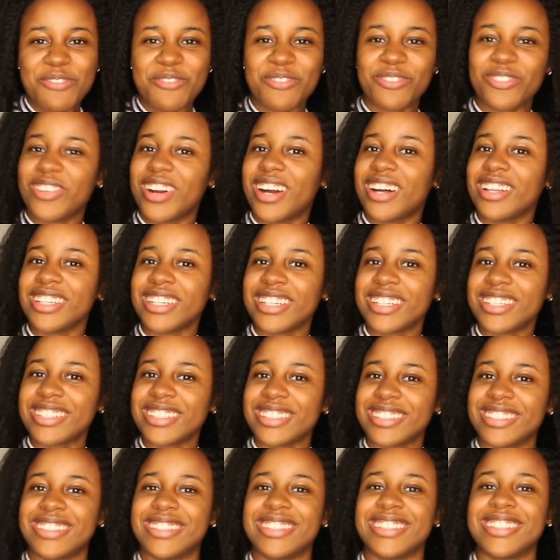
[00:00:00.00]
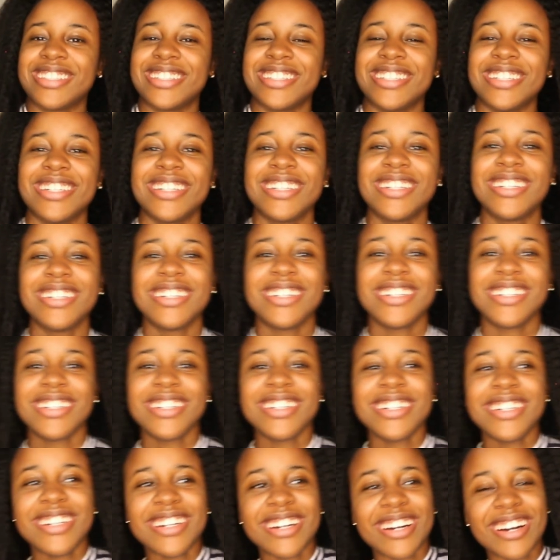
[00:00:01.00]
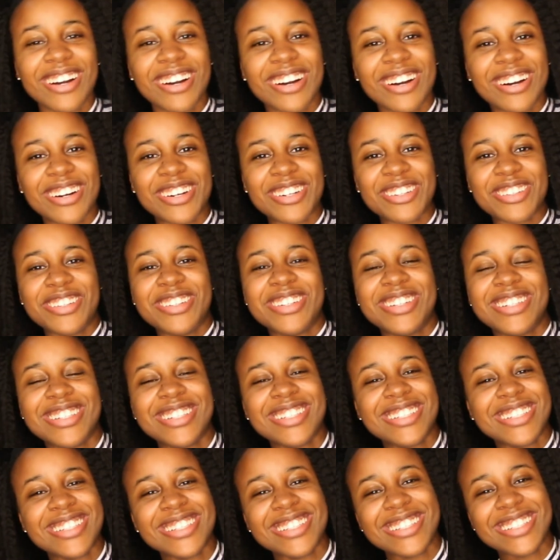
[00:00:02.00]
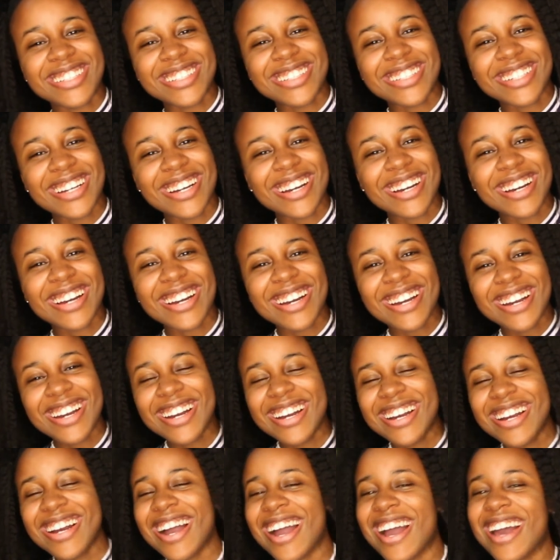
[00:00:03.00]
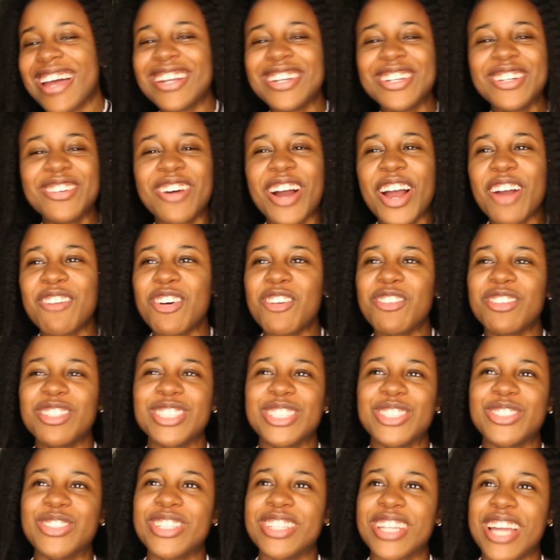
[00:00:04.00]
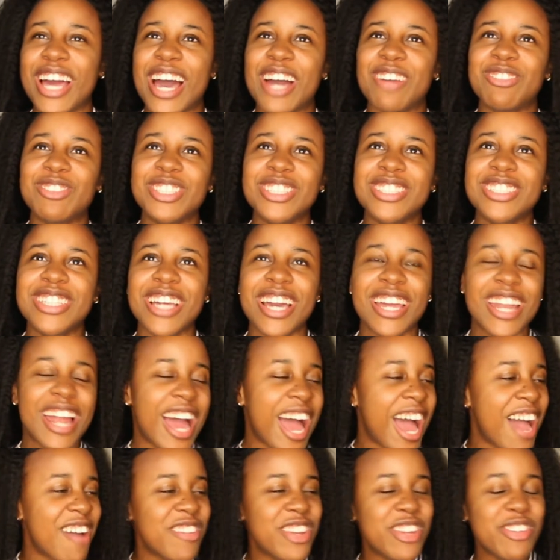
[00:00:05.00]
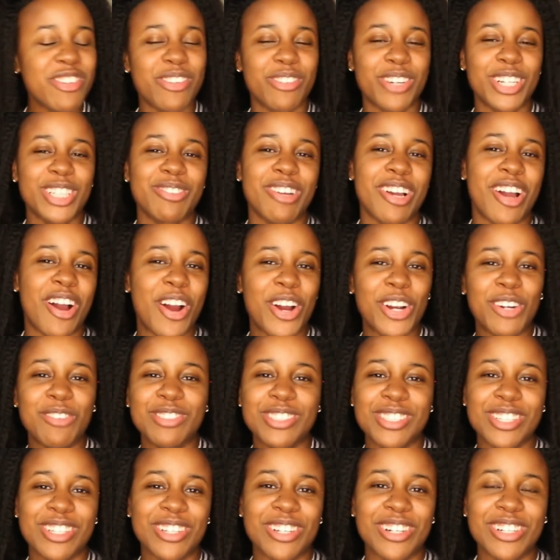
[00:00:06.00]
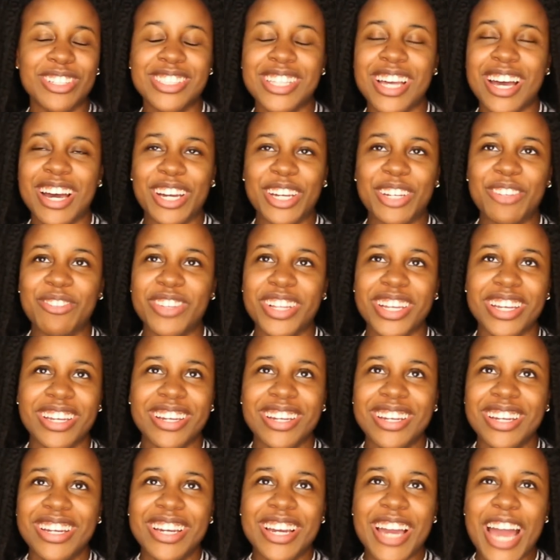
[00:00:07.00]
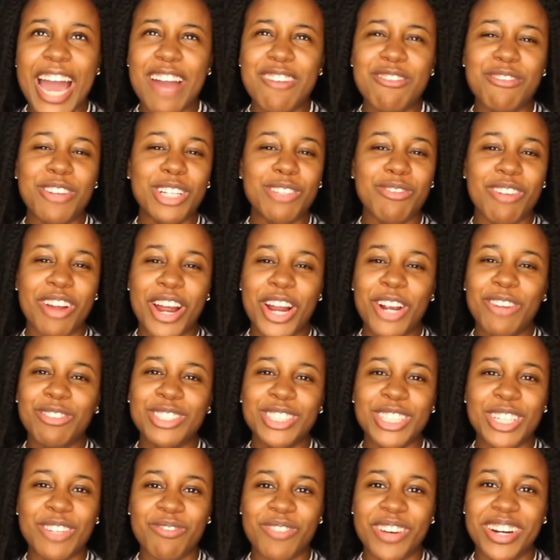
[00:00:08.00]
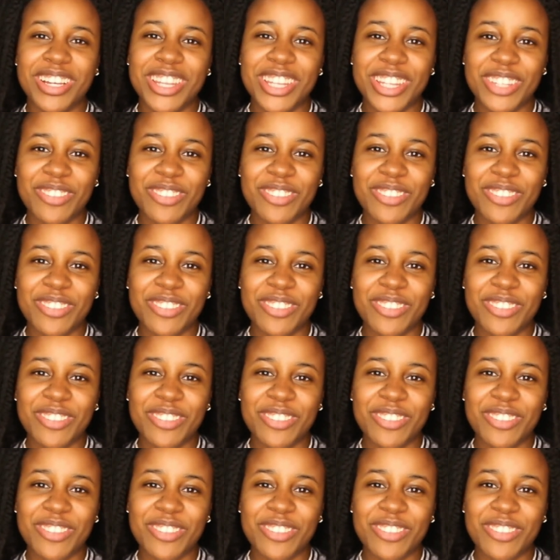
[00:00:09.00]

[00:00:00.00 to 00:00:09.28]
Brolic. I don't know why I'm always doing that. I'm just like, and I haven't even worked my arms in a long time. Like, I haven't worked my arms in a month,